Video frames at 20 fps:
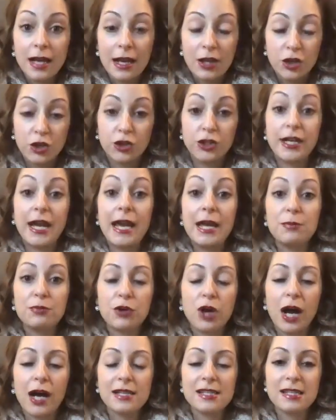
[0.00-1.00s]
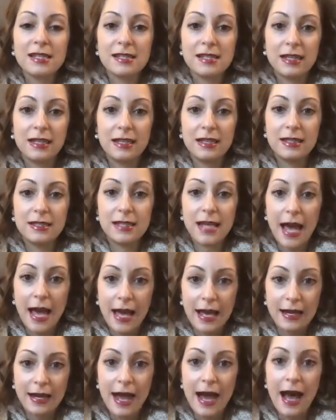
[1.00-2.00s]
create processes
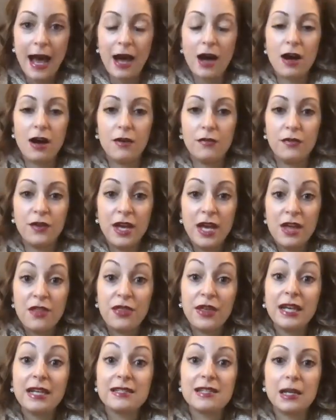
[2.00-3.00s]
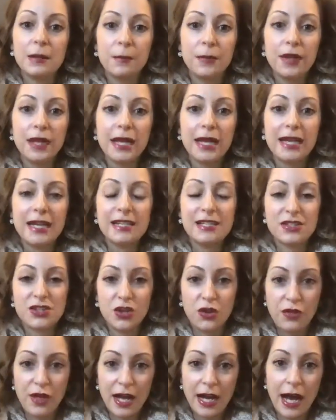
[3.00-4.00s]
and have things in place
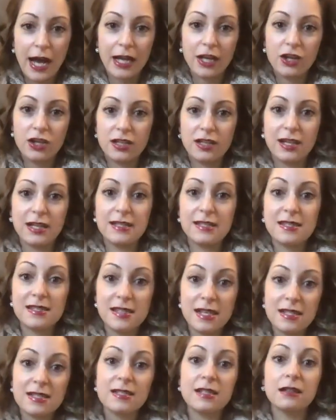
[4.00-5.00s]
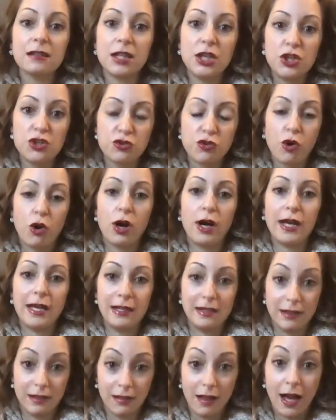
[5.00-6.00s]
so that I could consistently draw
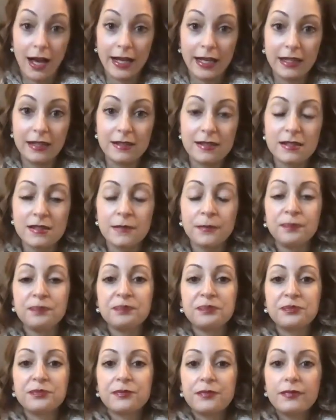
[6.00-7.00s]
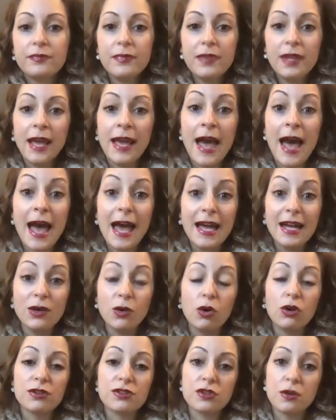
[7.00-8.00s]
in clients and
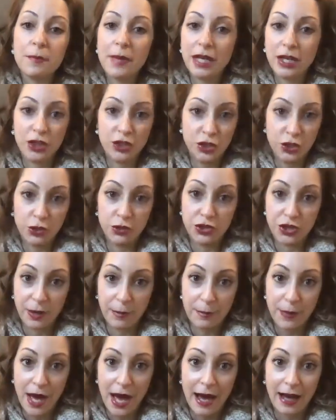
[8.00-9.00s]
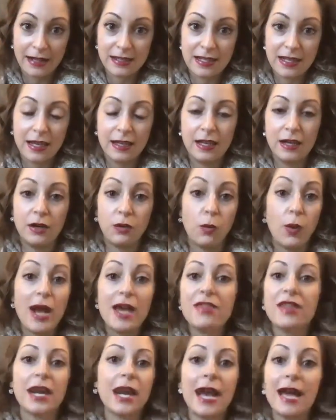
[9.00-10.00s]
also make a huge impact in a way
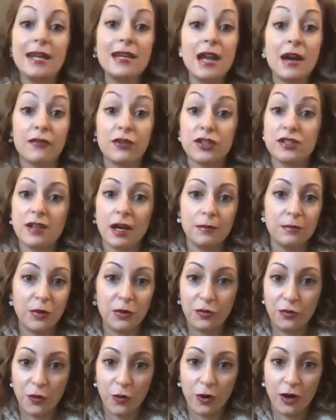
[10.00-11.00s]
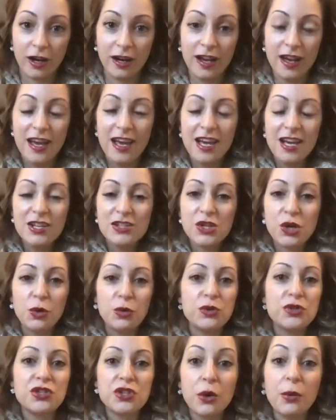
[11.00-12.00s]
that I had never done before. So it
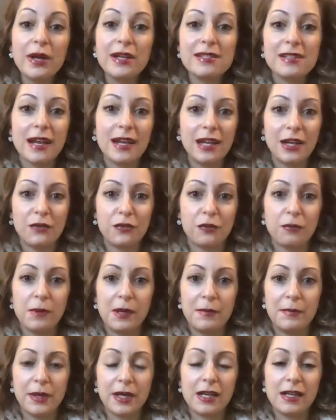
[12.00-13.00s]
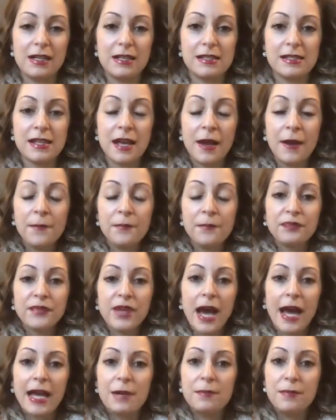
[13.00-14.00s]
was so exciting for me because
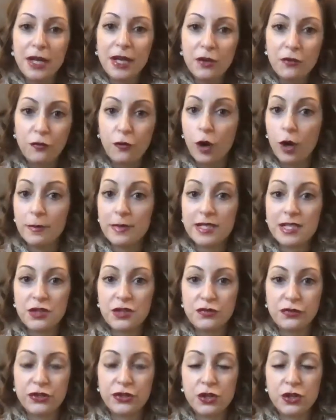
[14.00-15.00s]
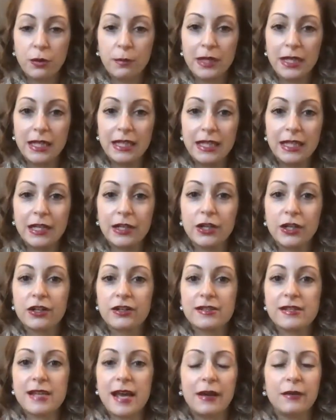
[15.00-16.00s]
I had been a pharmacist for so many
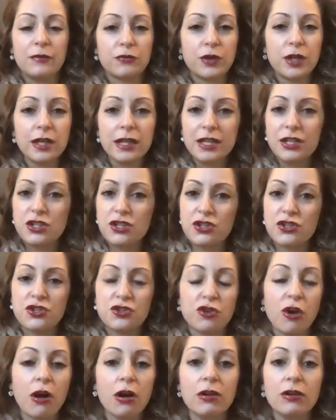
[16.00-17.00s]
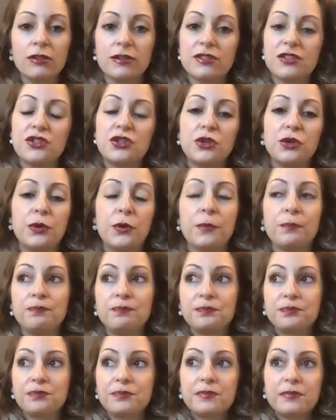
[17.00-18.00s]
years and really just struggled to
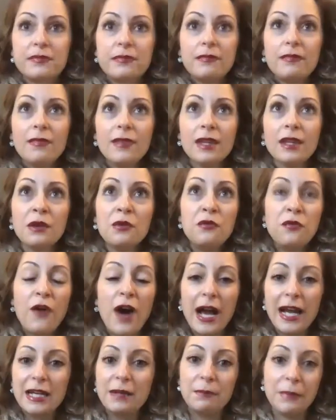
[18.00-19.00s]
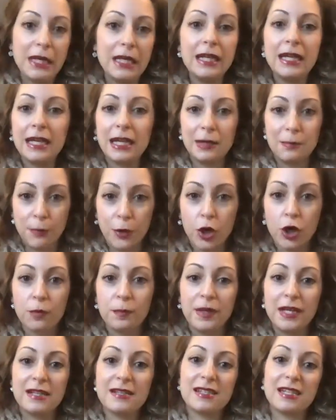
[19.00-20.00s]
find meaning and
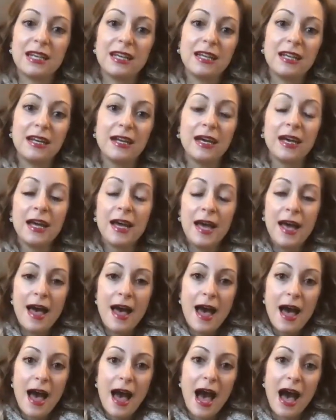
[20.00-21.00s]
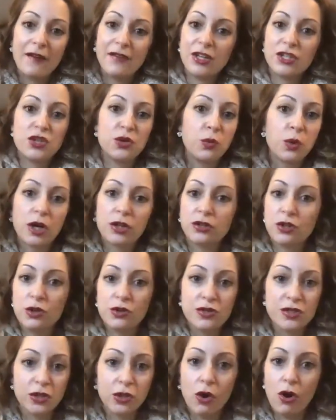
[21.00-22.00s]
purpose in having to work
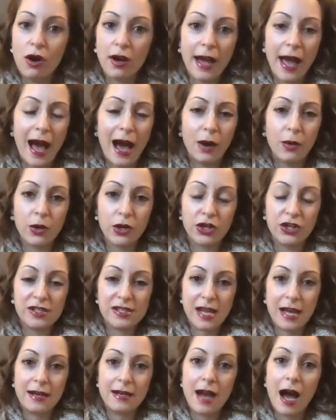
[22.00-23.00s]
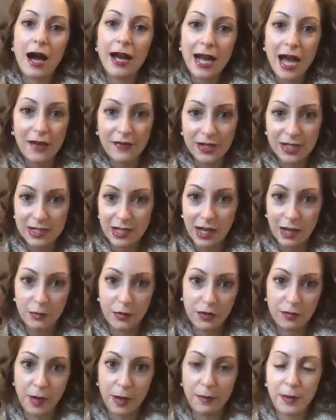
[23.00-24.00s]
those long hours and not having time
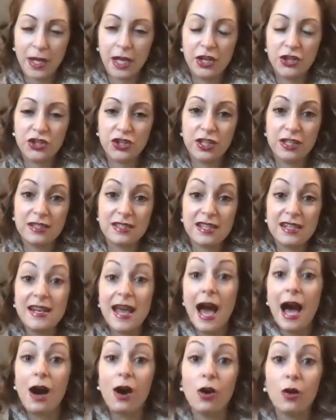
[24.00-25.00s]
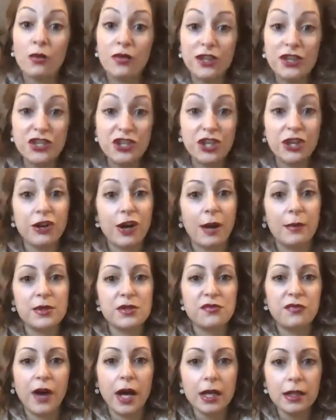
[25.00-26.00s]
with my patients. And now this year I
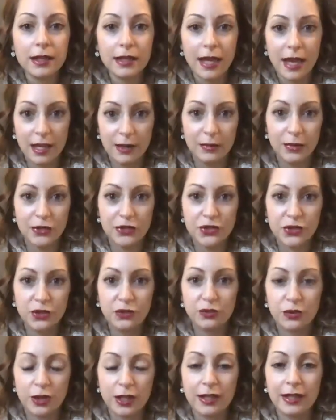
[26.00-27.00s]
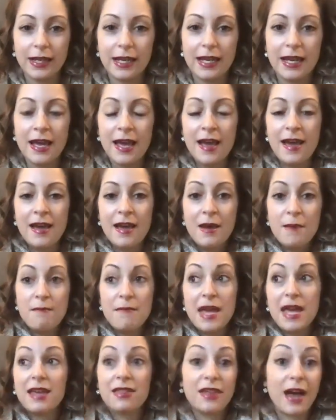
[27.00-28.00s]
was finally able to really
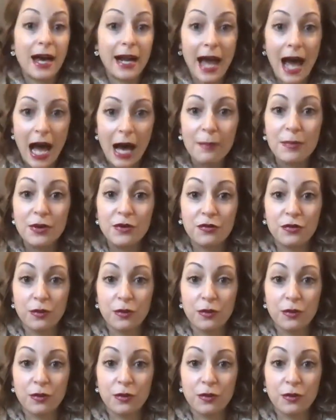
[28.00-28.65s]
make that happen